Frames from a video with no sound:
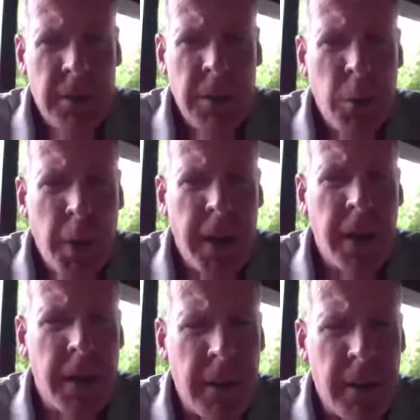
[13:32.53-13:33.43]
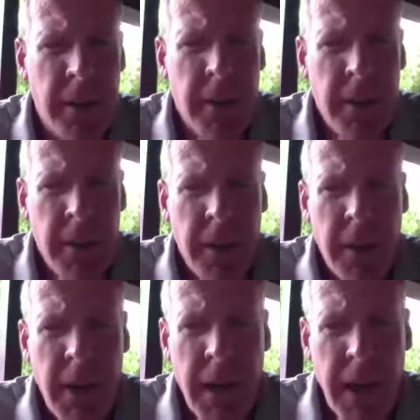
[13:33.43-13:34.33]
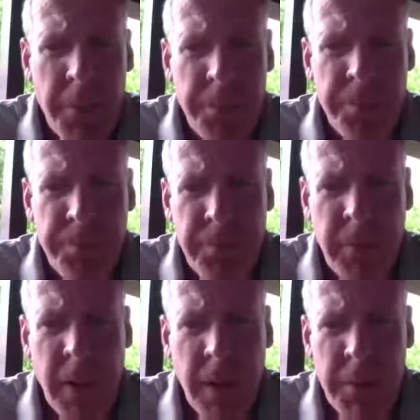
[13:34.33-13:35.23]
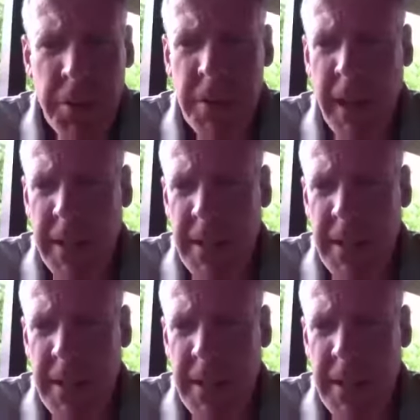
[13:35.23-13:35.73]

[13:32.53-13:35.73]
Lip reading: quick, and I would just like to